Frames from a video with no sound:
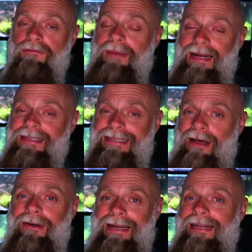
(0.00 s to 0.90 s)
minus
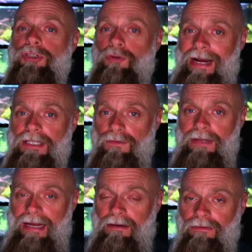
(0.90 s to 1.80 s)
cell cannot
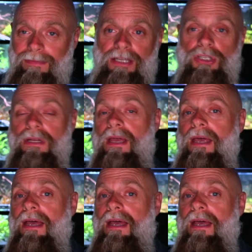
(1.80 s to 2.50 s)
transfer that information,